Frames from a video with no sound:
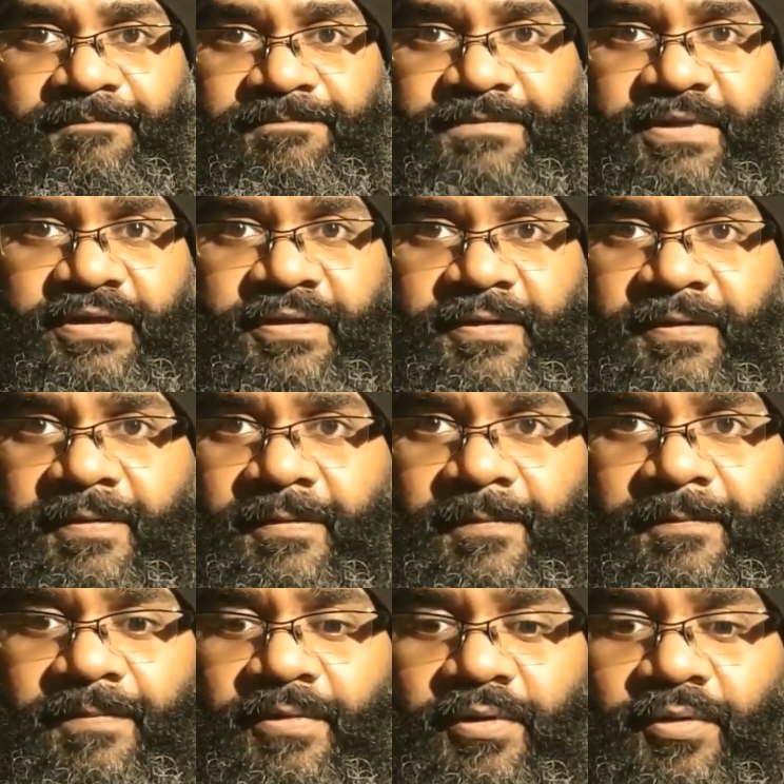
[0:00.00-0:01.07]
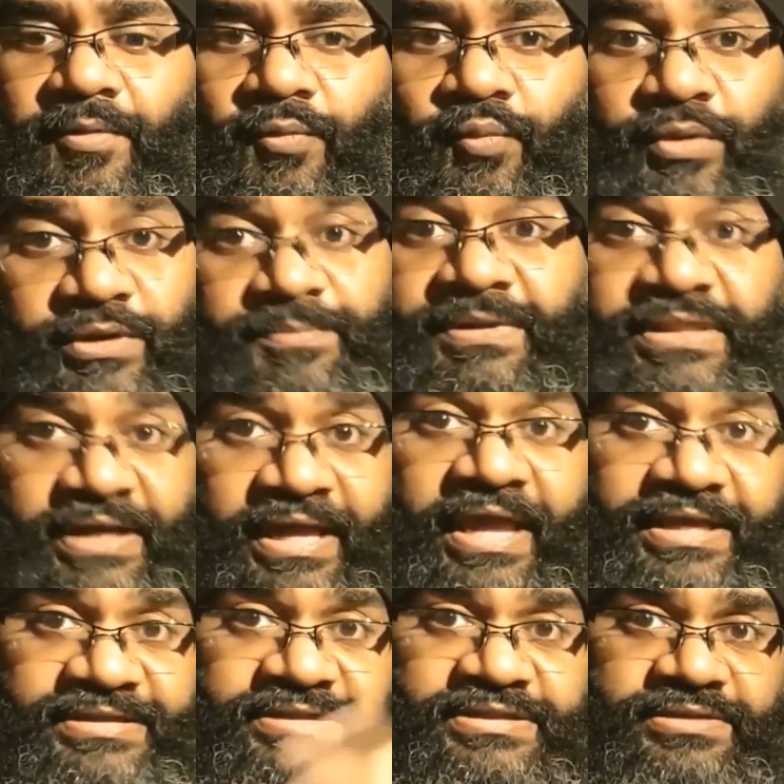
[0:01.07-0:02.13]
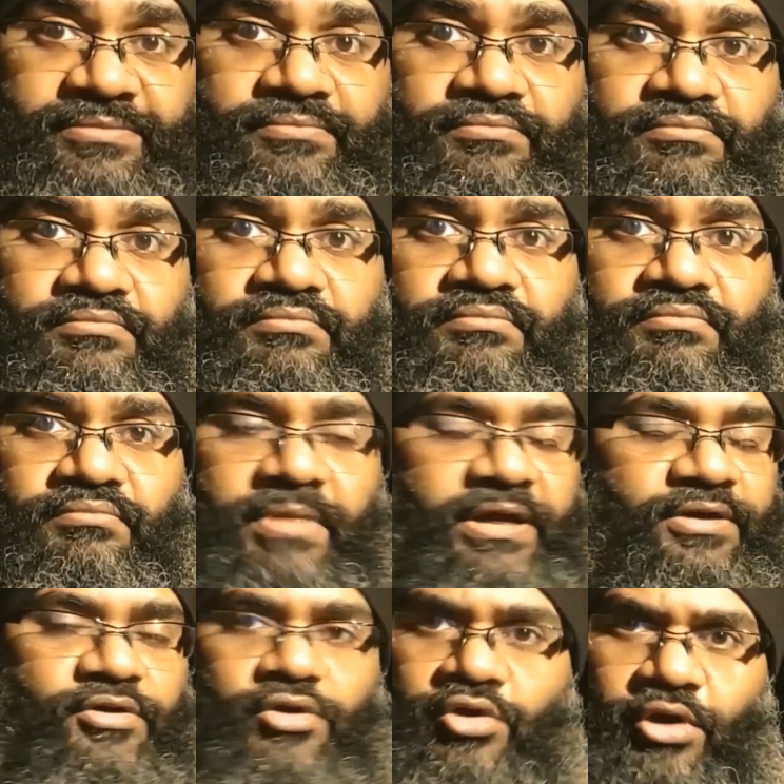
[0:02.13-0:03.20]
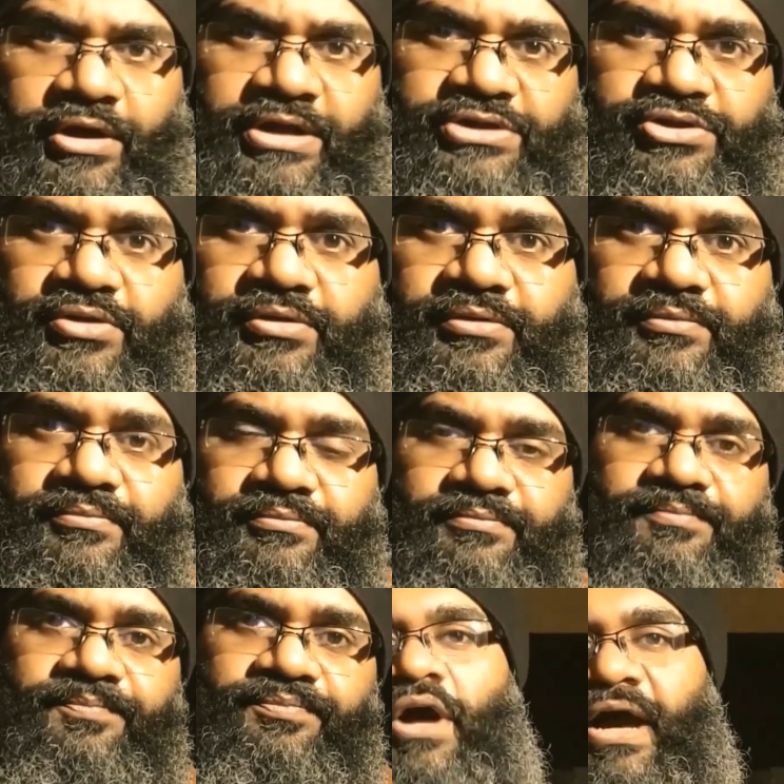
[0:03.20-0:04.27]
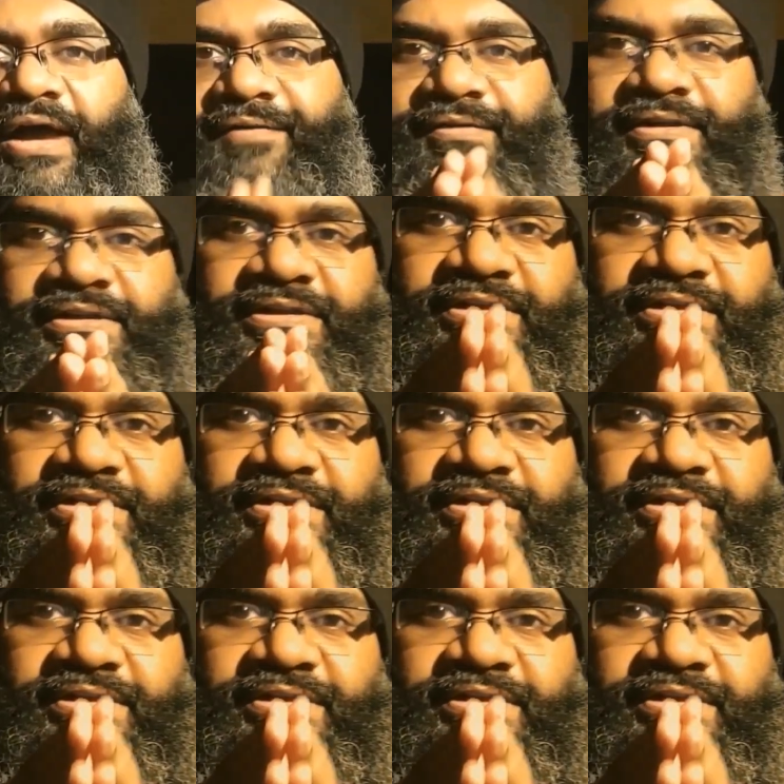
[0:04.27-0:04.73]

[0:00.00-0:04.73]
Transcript: will be the case, but not at all. I will